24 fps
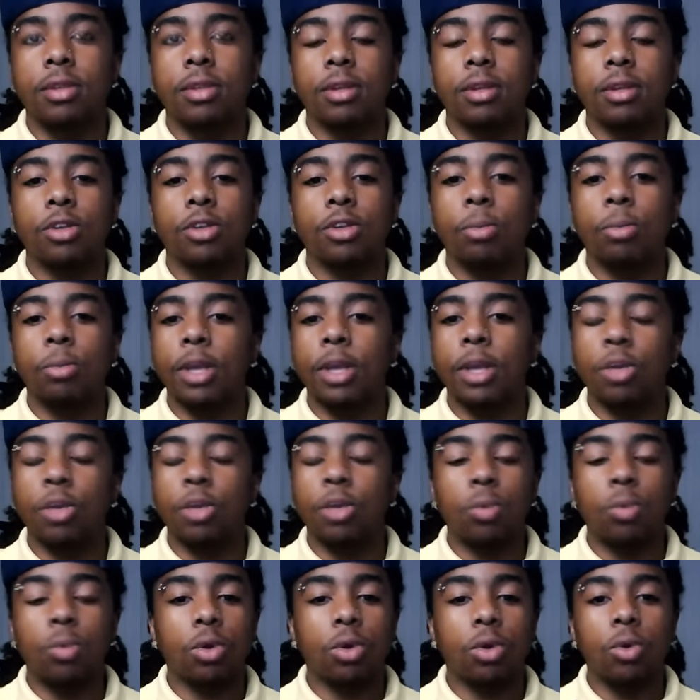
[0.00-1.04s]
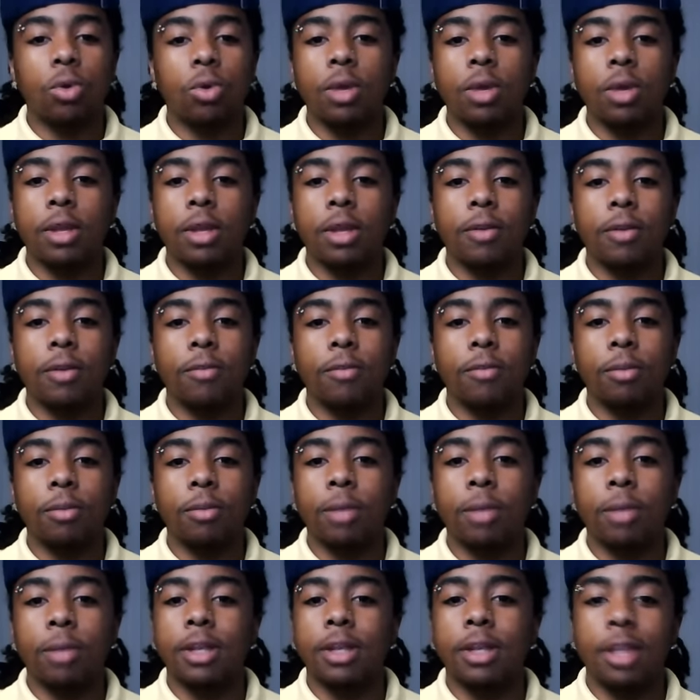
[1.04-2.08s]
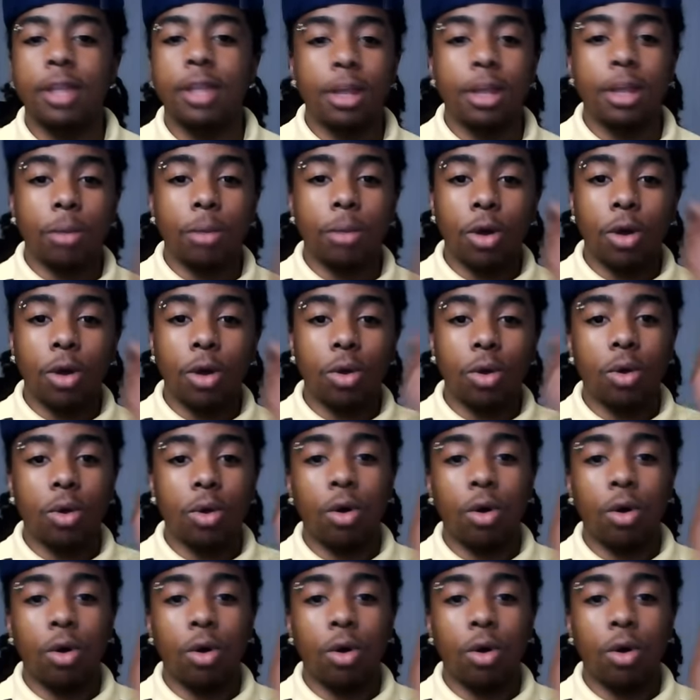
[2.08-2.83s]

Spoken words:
It's gonna make you wanna quit. You might think about